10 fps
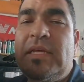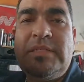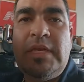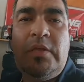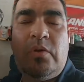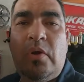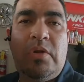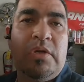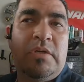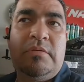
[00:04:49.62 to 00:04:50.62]
let's say you go
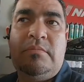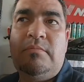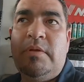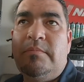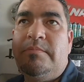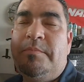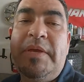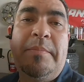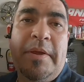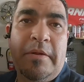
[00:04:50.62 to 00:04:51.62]
to
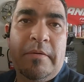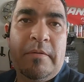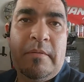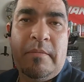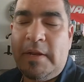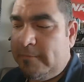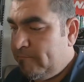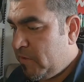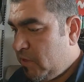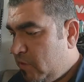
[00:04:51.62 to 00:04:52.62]
Big Bear, right?
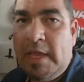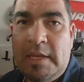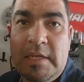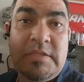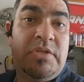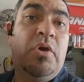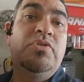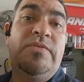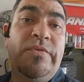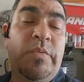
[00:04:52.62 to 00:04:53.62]
And it
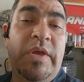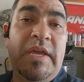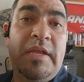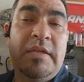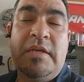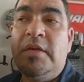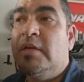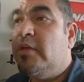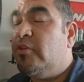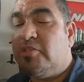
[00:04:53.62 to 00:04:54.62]
snows over the weekend
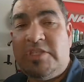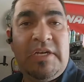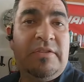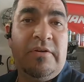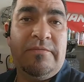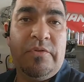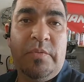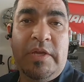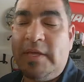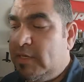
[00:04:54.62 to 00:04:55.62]
and you're stuck there for the
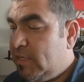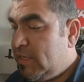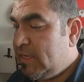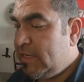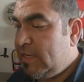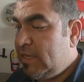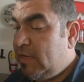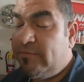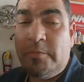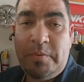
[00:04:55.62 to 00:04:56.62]
weekend.
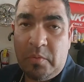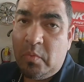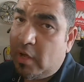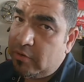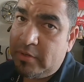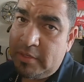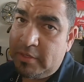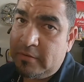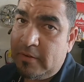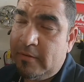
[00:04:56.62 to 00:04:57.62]
If you put water in
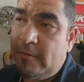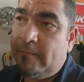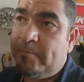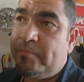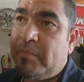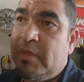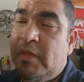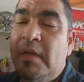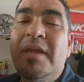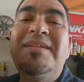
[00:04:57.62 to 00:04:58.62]
here,
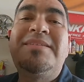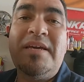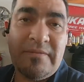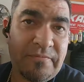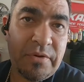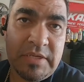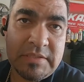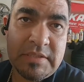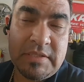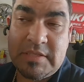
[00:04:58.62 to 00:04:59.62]
it's gonna
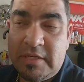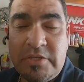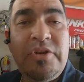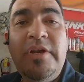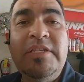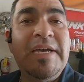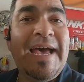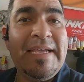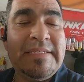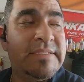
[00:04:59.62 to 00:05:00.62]
freeze. It's gonna turn
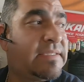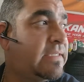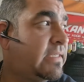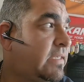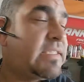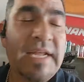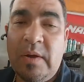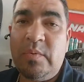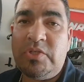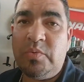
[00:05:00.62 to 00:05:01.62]
into ice. That's
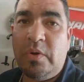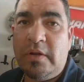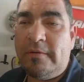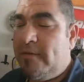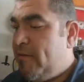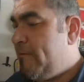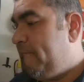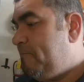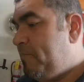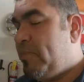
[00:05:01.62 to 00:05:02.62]
not what you want.
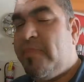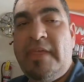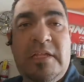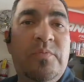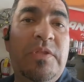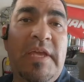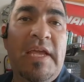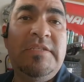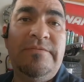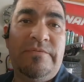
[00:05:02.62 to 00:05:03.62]
That's what the
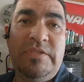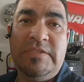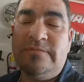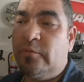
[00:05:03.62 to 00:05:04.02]
antifreeze is